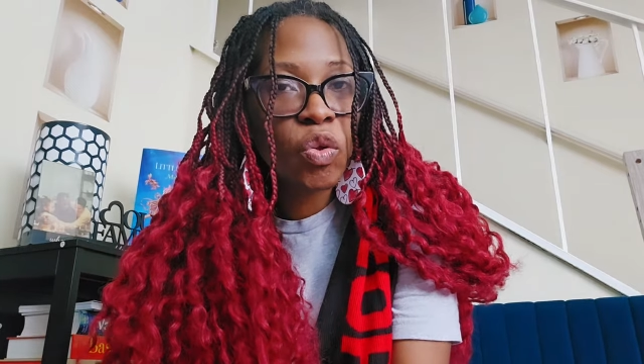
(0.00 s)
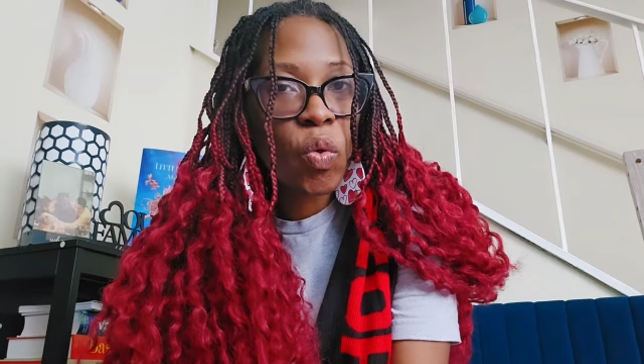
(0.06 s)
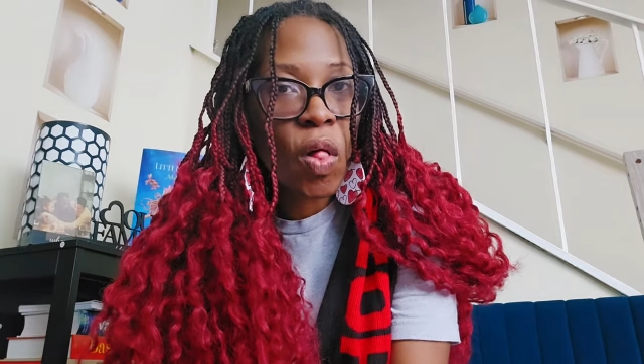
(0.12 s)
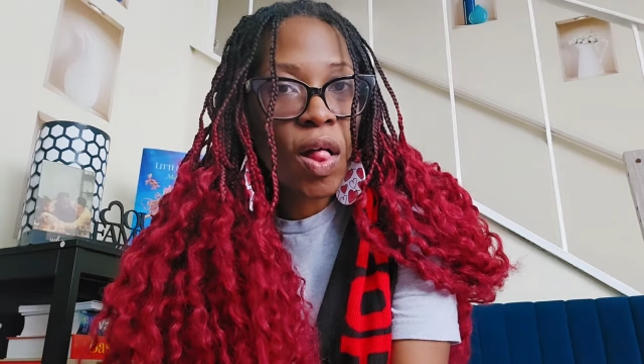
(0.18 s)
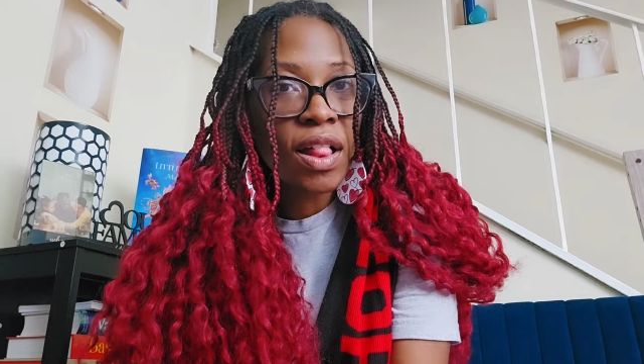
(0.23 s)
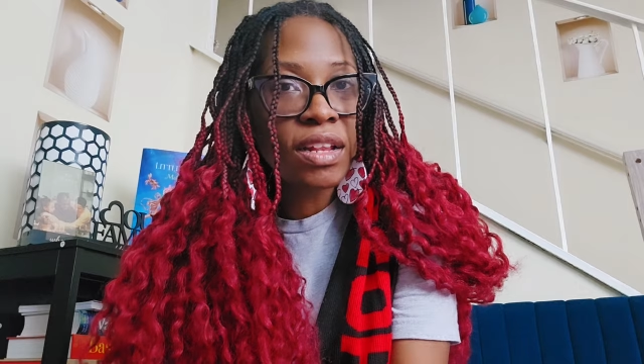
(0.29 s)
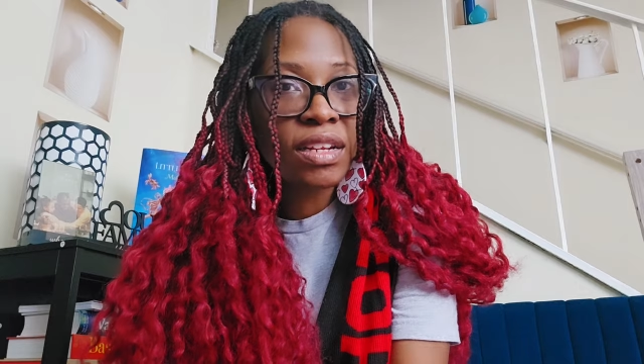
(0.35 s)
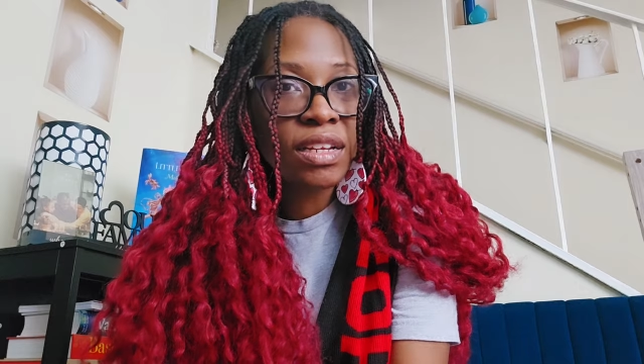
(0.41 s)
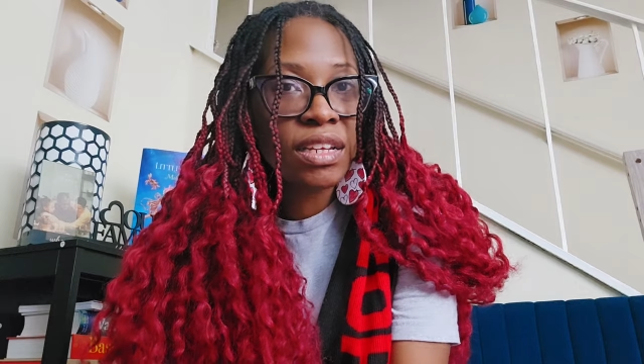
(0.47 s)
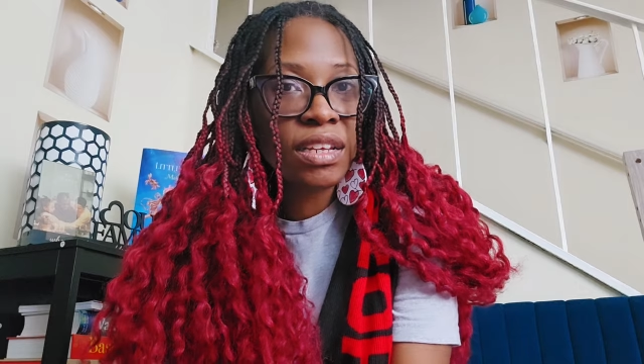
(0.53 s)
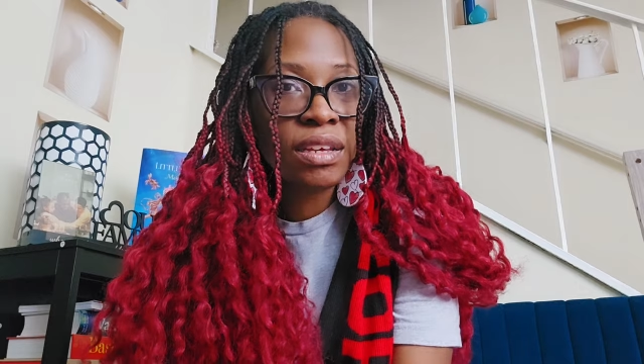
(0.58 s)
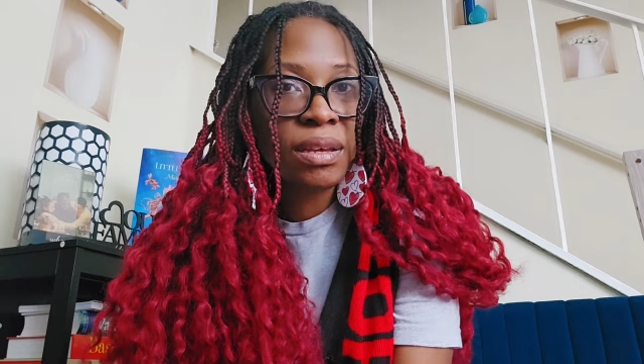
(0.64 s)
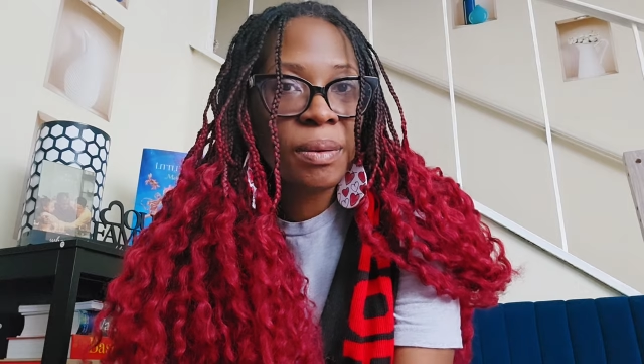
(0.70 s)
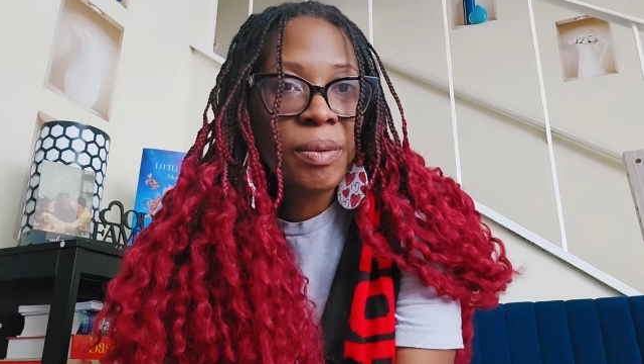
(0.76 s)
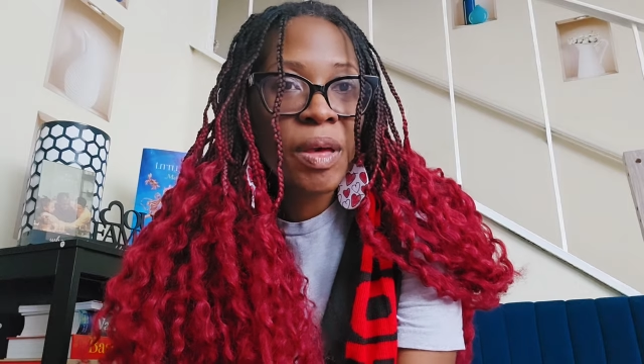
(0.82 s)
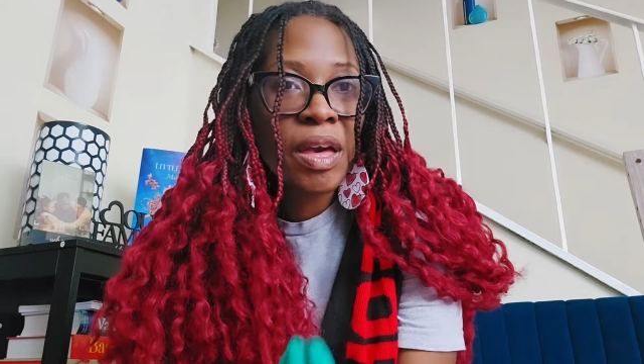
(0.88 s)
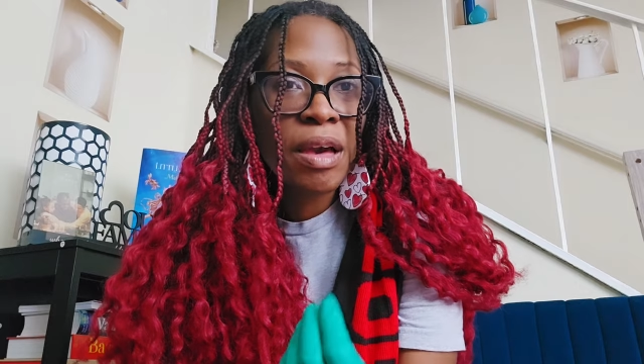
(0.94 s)

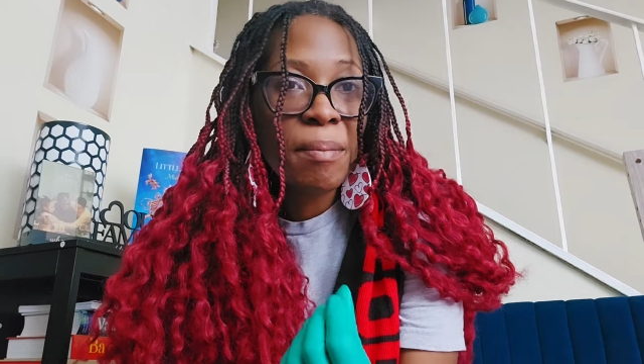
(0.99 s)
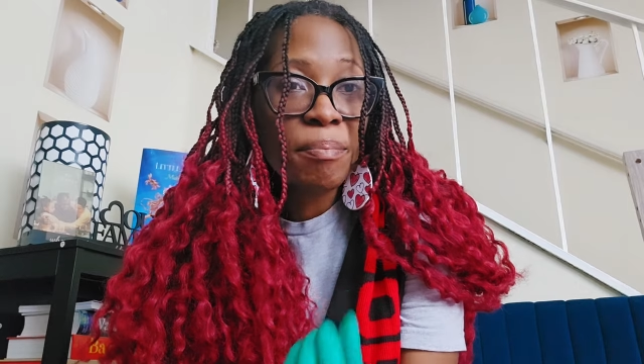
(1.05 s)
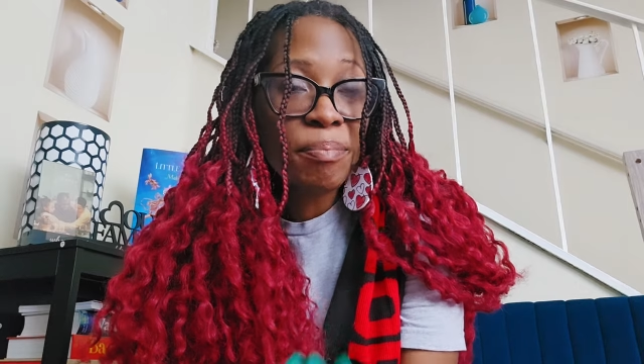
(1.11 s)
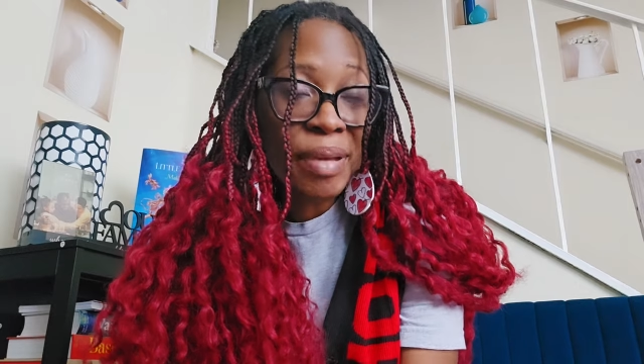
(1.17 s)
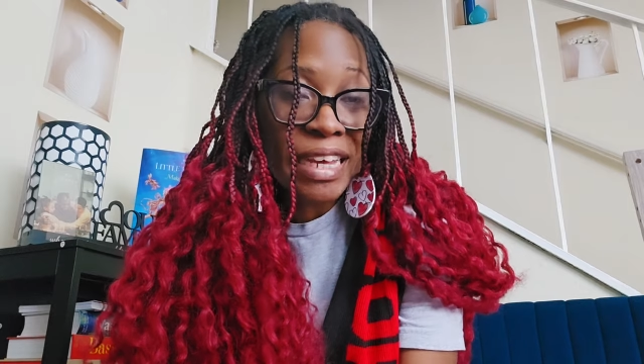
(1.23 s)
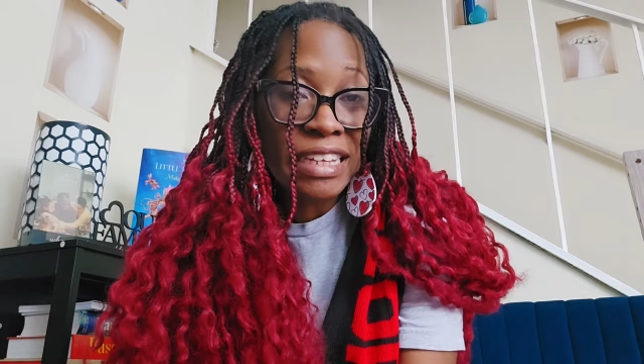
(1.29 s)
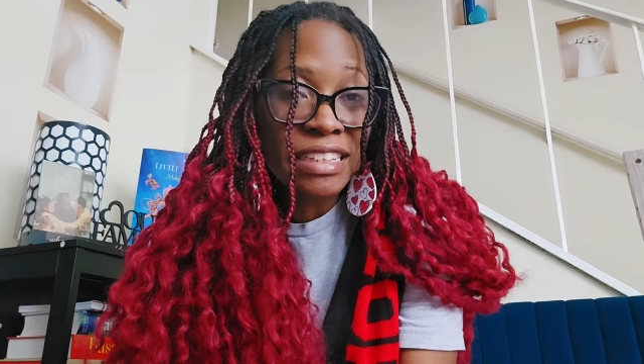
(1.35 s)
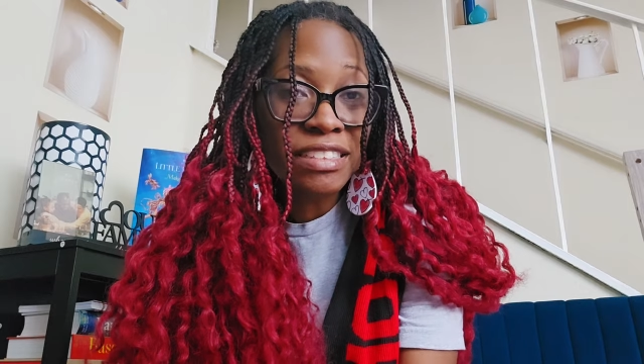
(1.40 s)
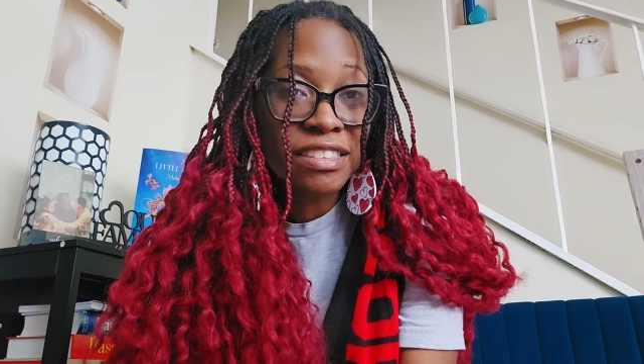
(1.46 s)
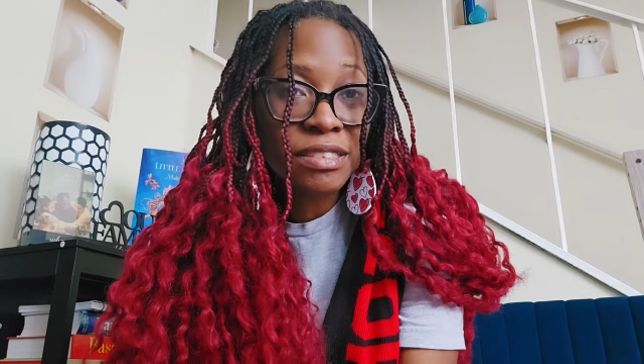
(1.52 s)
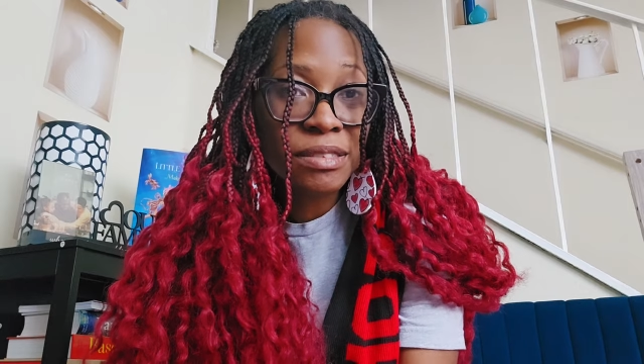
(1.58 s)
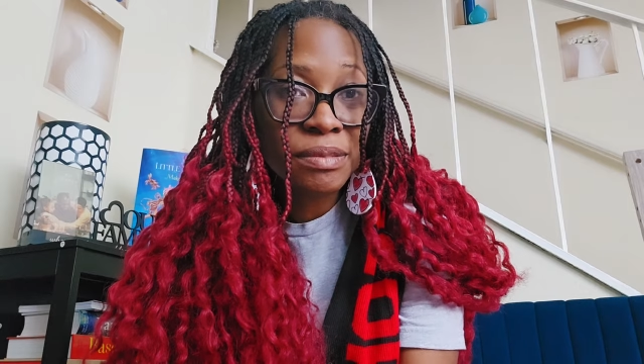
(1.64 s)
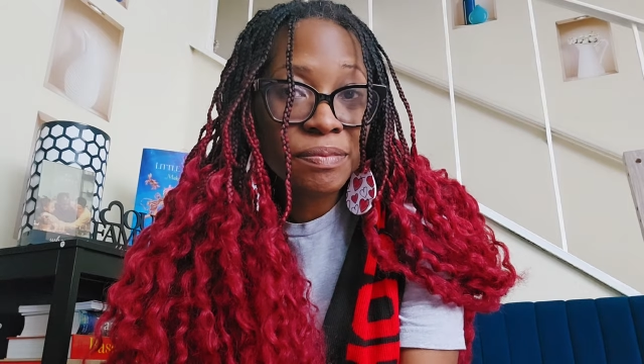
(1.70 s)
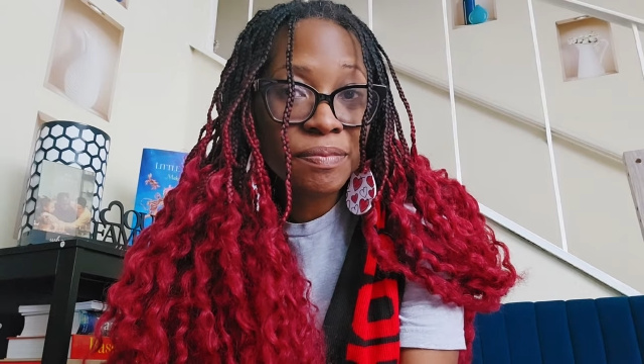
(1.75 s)
quality paints